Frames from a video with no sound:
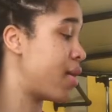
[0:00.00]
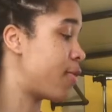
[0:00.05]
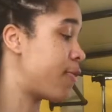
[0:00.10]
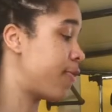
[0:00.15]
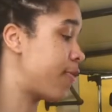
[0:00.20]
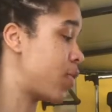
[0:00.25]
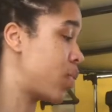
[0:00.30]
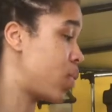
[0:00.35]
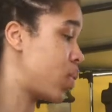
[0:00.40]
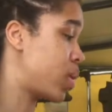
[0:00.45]

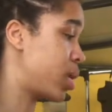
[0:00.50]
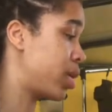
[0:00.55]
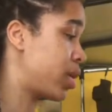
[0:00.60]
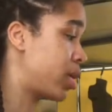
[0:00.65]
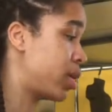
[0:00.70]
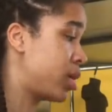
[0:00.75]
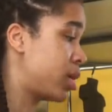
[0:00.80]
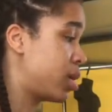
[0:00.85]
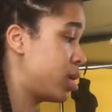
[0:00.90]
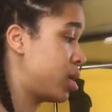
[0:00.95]
Now
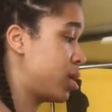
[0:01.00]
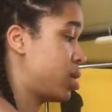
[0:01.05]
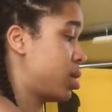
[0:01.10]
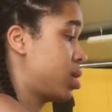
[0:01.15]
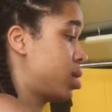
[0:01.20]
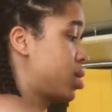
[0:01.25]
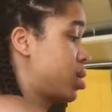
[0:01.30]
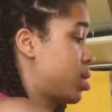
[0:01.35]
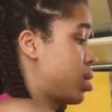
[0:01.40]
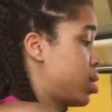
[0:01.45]
for
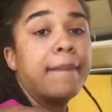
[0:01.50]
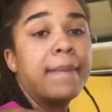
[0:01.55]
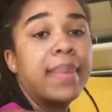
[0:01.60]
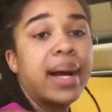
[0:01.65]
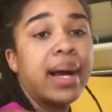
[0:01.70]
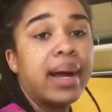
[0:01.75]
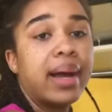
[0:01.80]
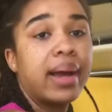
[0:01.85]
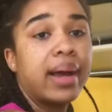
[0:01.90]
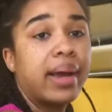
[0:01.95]

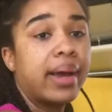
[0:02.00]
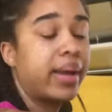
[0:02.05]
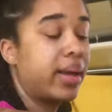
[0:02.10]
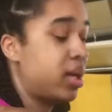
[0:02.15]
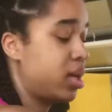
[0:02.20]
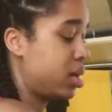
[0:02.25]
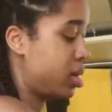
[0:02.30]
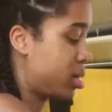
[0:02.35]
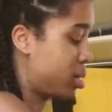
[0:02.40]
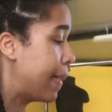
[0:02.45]

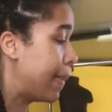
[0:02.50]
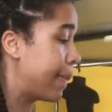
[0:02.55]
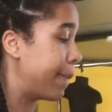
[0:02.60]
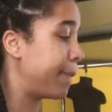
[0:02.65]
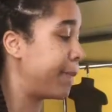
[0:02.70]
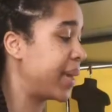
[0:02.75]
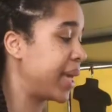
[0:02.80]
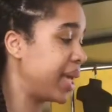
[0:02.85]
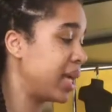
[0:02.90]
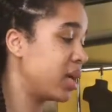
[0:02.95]
my
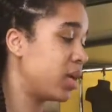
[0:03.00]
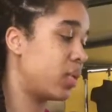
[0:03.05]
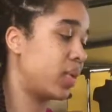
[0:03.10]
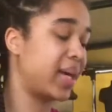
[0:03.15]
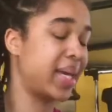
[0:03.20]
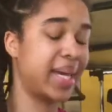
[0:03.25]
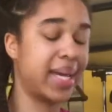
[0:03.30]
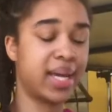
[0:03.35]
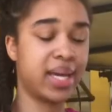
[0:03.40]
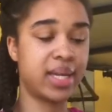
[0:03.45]

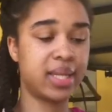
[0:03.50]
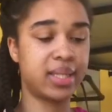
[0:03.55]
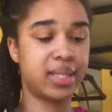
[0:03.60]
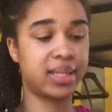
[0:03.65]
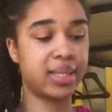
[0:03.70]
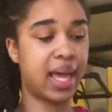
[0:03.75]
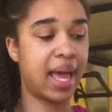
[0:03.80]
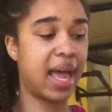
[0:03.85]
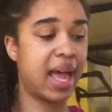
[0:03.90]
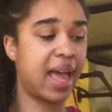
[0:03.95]

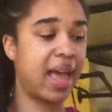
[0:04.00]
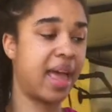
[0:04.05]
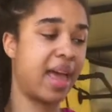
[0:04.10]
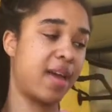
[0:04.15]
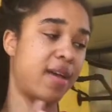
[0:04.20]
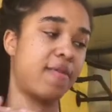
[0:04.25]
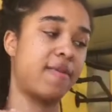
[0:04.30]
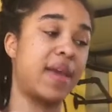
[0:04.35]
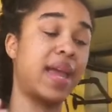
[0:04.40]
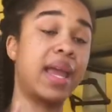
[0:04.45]
POS, I
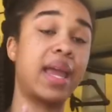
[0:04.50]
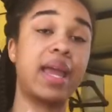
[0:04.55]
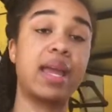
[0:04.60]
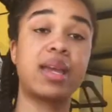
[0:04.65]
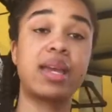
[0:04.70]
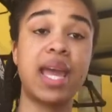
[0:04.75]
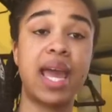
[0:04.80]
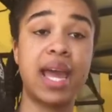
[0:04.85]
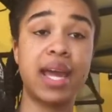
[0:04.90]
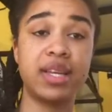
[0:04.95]
have
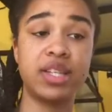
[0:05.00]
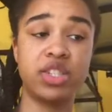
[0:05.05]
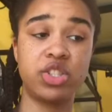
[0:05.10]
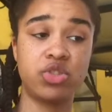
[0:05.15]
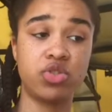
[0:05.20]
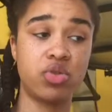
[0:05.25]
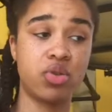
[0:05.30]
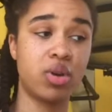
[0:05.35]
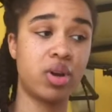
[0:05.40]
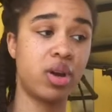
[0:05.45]
a
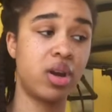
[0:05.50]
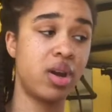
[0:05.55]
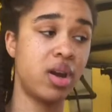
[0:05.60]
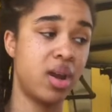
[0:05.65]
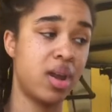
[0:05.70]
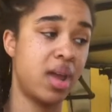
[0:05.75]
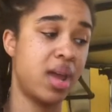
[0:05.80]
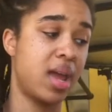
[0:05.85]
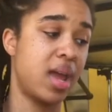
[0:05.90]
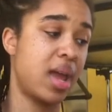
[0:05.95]
cash
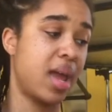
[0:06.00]
drawer.